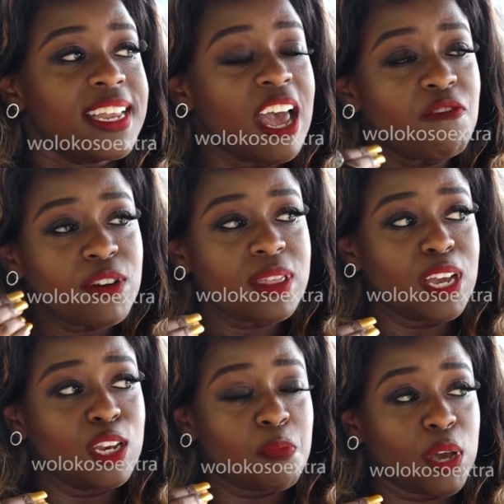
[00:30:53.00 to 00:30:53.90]

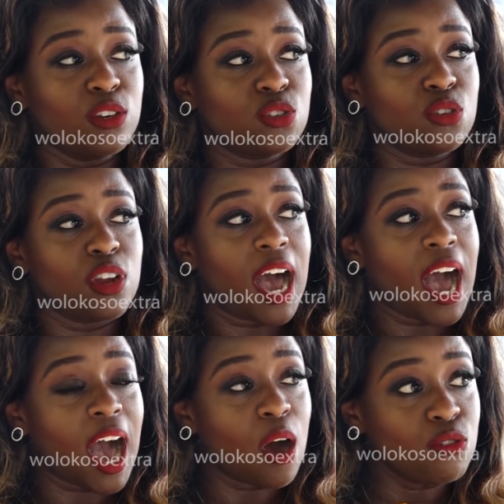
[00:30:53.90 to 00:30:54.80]
Everything depends on
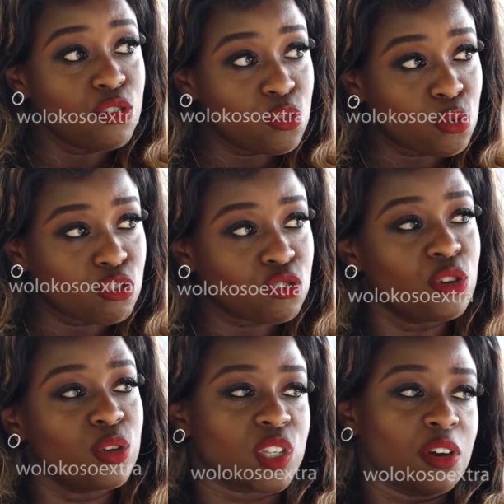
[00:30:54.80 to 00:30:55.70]
how do you
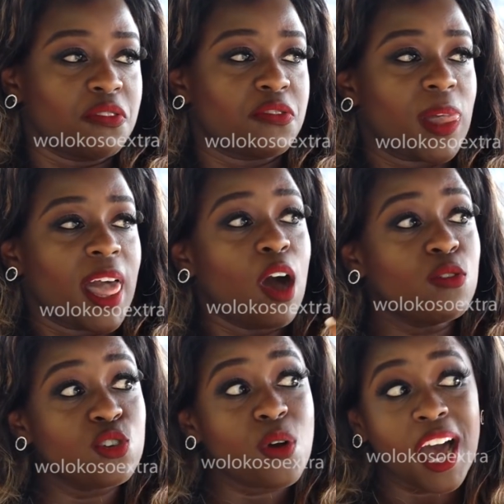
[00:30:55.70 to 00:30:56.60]
control yourself. How
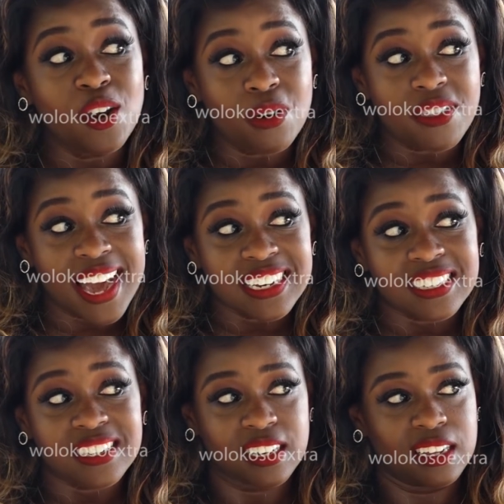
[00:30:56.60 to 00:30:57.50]
do you handle
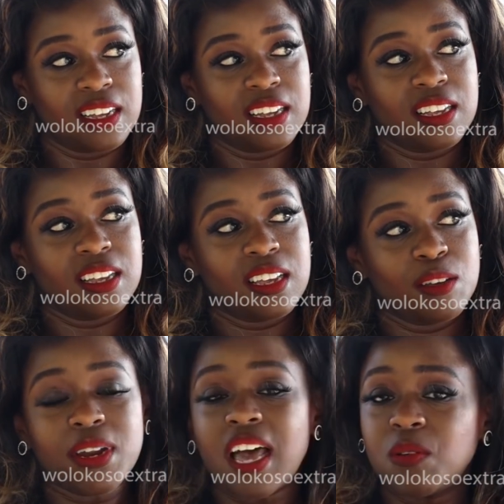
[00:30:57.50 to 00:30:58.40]
that?
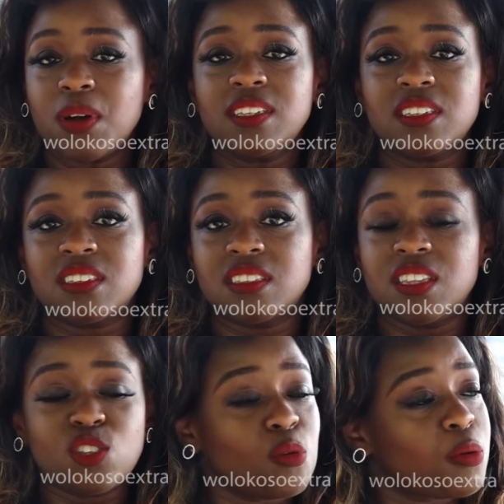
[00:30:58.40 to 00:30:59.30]
But otherwise,
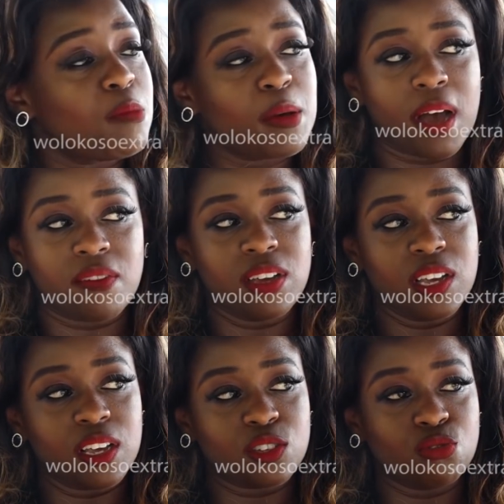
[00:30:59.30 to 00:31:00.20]
there's no problem having
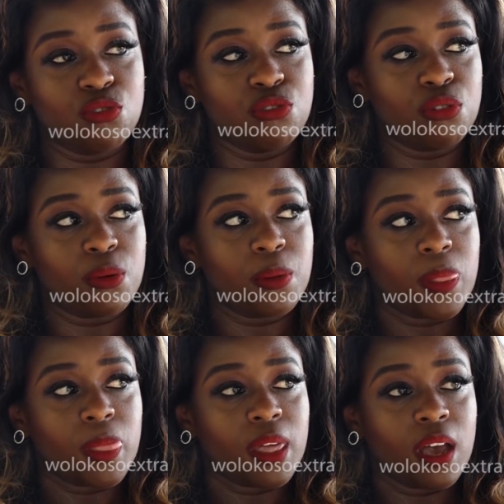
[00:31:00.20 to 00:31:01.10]
a studio
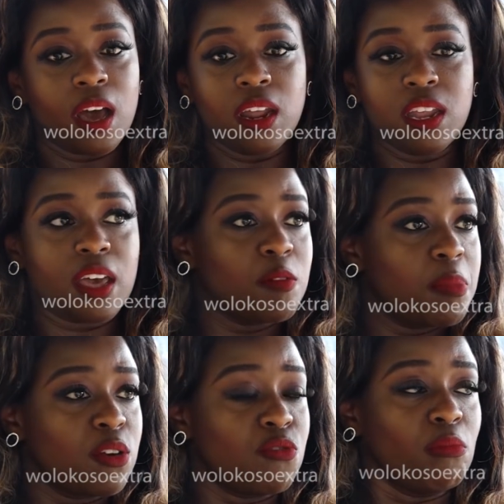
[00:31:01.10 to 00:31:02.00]
near the
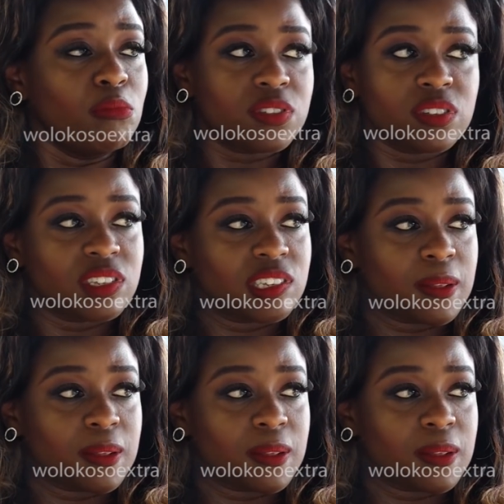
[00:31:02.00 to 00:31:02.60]
bedrooms.